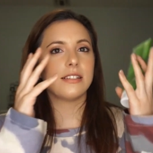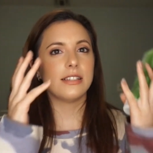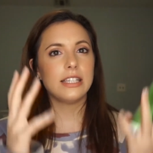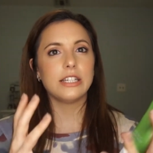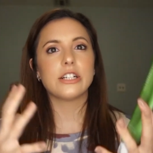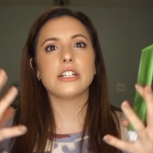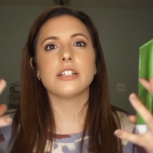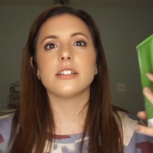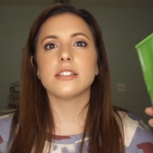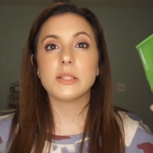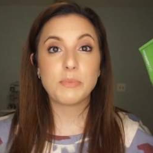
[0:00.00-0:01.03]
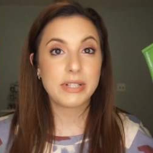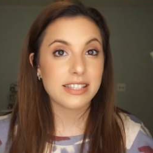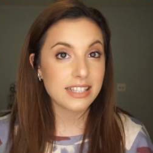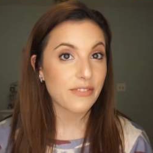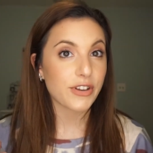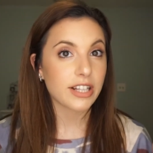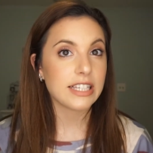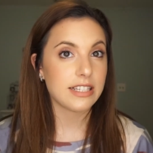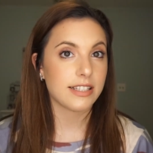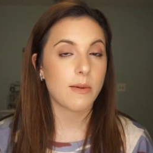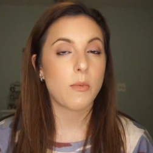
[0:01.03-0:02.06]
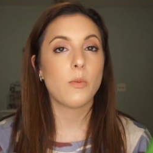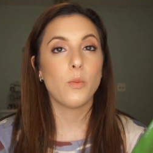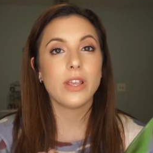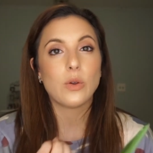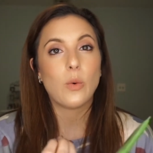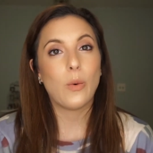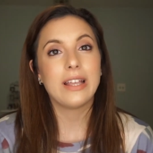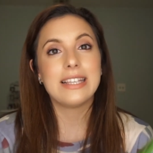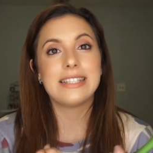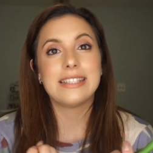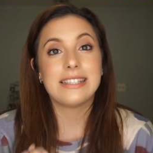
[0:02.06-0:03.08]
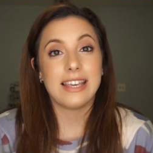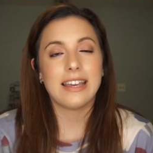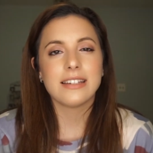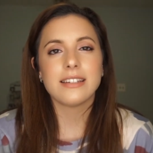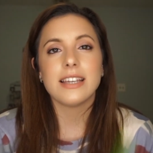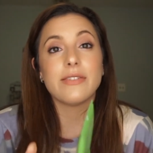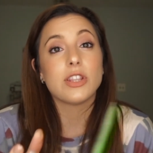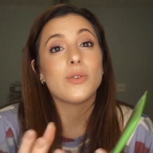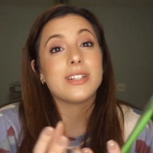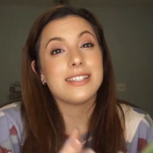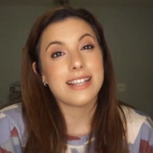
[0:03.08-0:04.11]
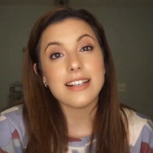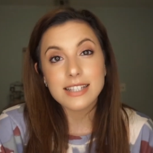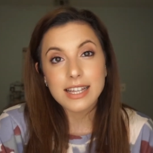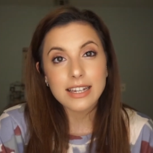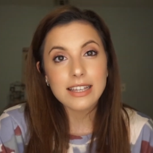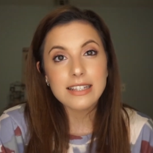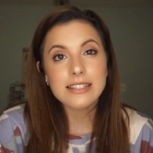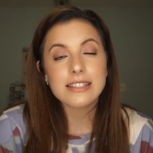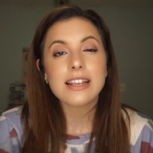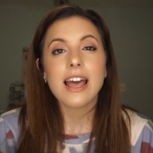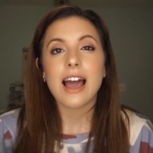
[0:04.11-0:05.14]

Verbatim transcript: geared specifically to someone with oily skin, even though it says it is.